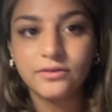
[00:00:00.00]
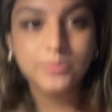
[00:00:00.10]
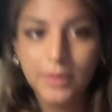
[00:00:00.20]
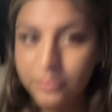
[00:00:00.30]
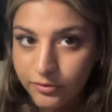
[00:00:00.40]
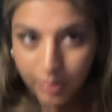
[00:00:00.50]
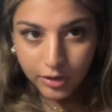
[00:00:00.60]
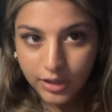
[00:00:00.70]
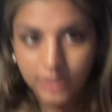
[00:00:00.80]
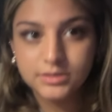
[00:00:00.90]
to pay for
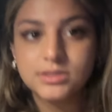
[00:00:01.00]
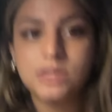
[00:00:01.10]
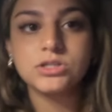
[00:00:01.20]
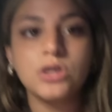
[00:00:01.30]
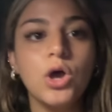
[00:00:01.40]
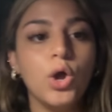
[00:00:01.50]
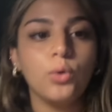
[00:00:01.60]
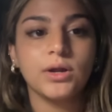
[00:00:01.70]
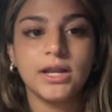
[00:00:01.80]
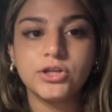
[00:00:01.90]
parking since we're
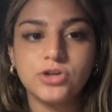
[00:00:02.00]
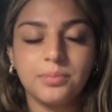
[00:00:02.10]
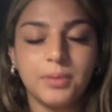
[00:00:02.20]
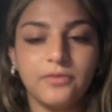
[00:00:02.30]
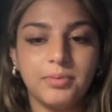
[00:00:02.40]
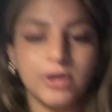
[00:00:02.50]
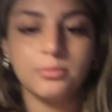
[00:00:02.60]
getting dropped off by her